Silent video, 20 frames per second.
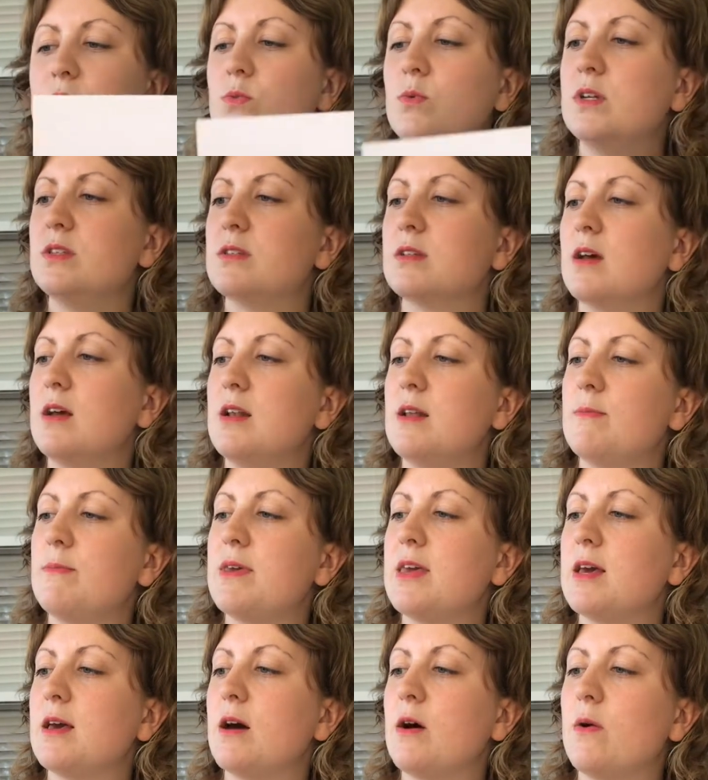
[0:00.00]
what's going to
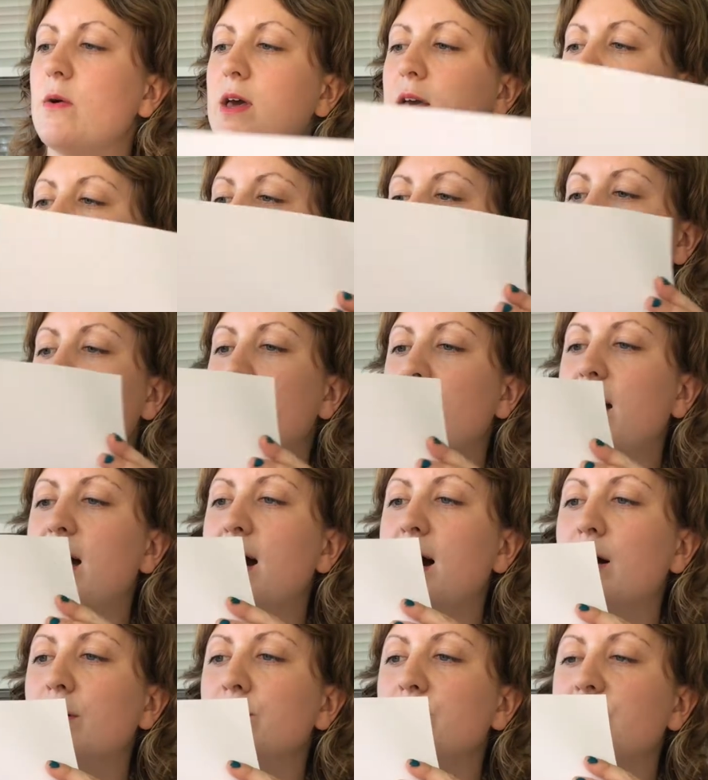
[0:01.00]
be going
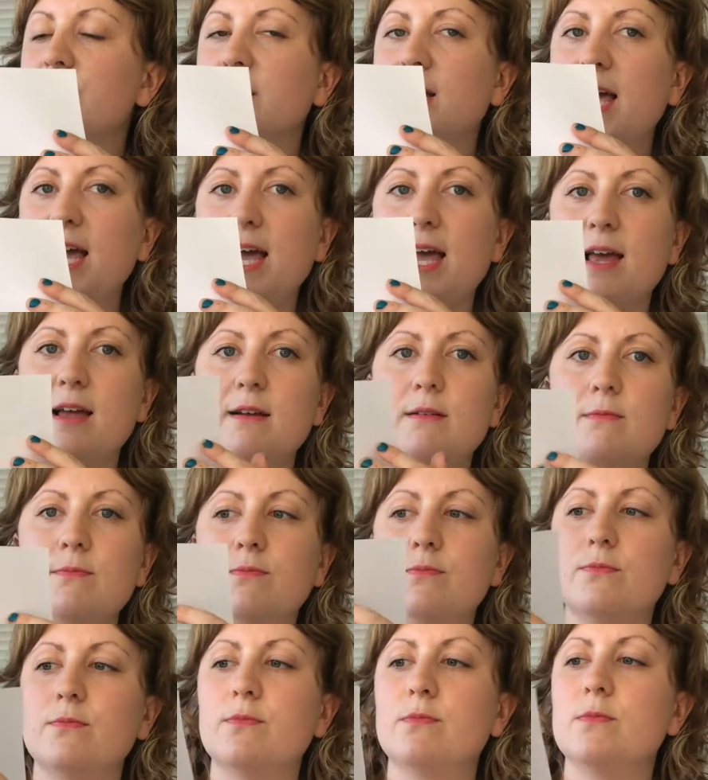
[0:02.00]
around your can.
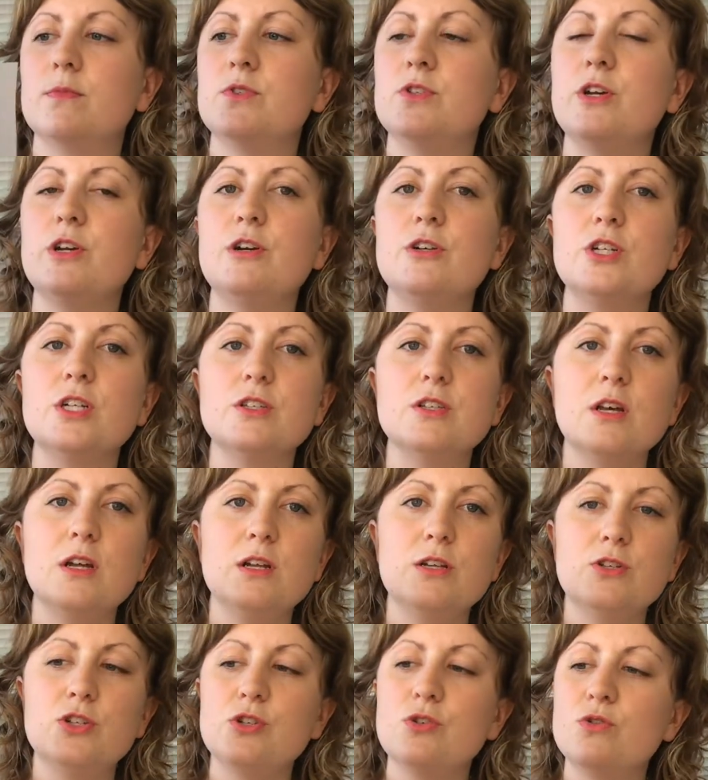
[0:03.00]
So you're just going
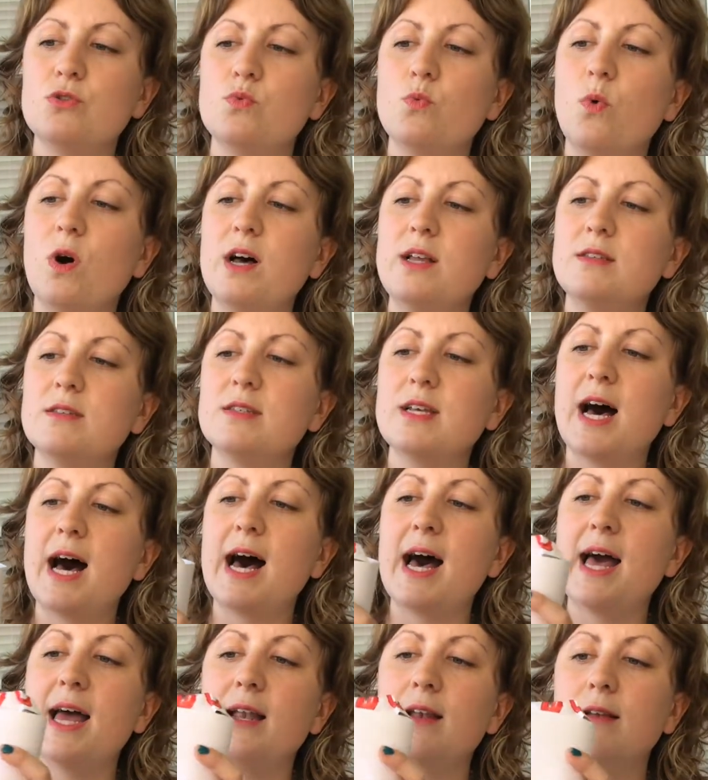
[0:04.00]
to choose one
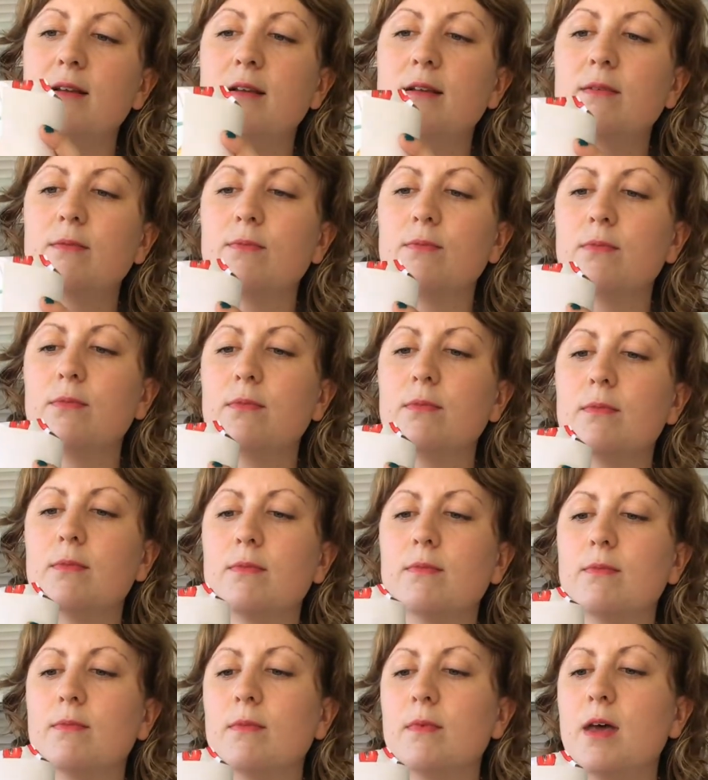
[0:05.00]
side.
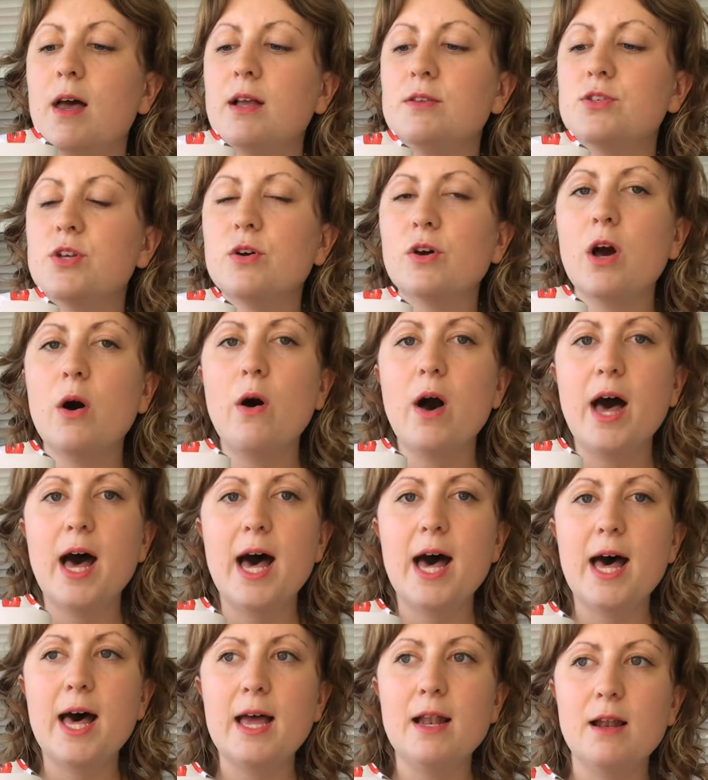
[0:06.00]
And so go
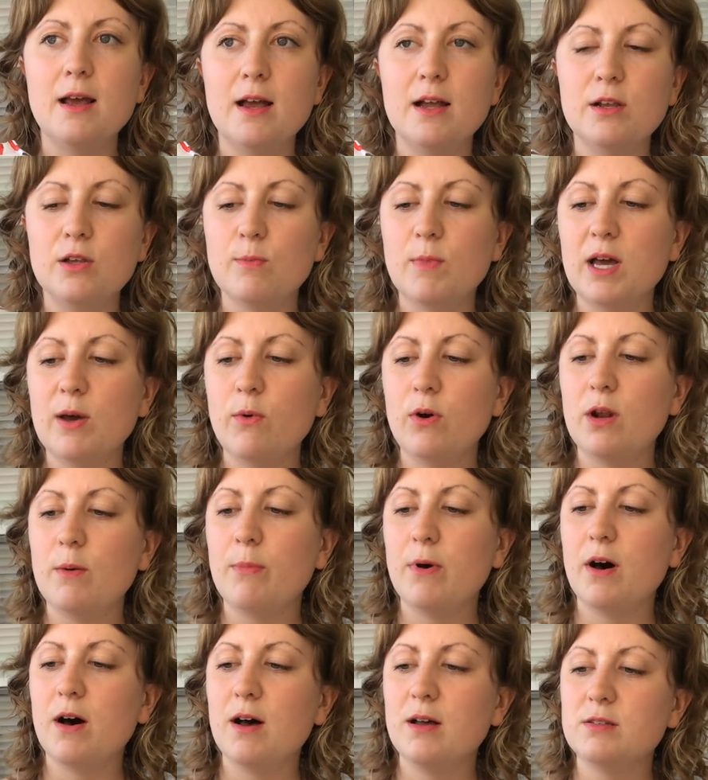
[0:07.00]
ahead, and you might want to
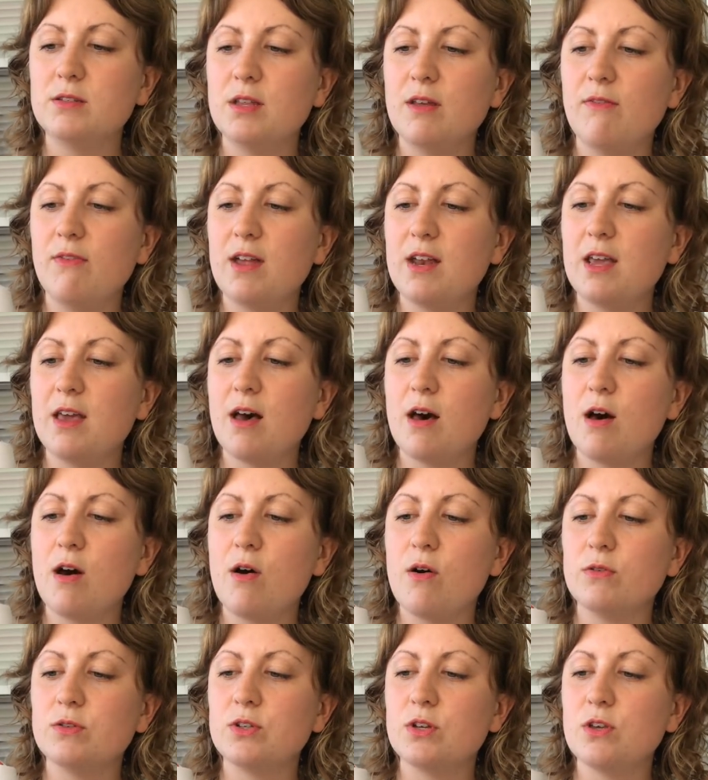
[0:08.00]
pause the
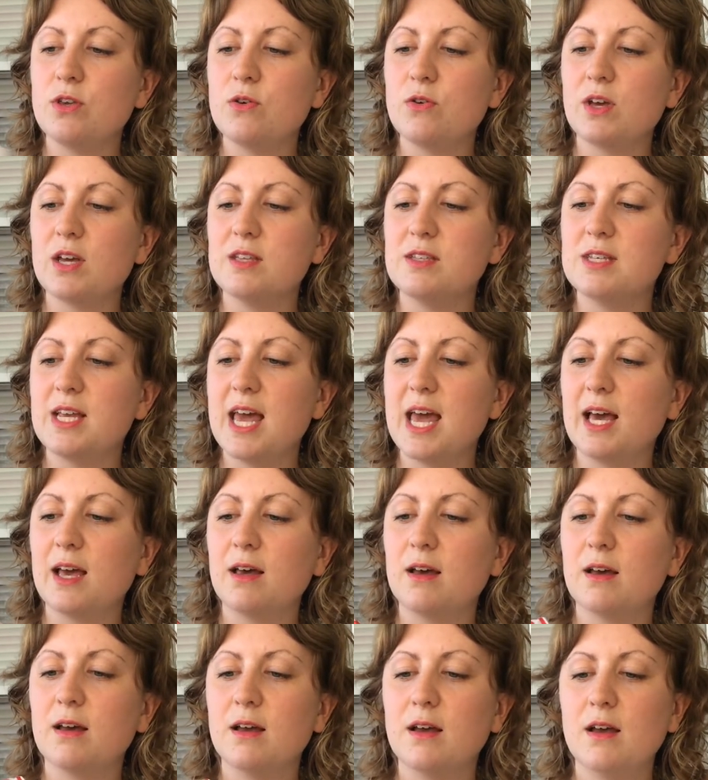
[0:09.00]
video so you can take
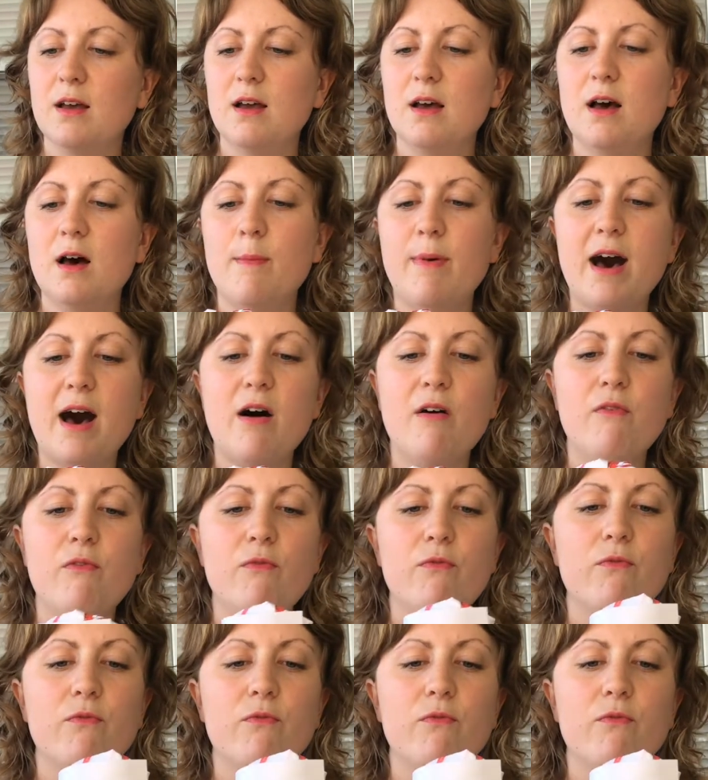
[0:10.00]
about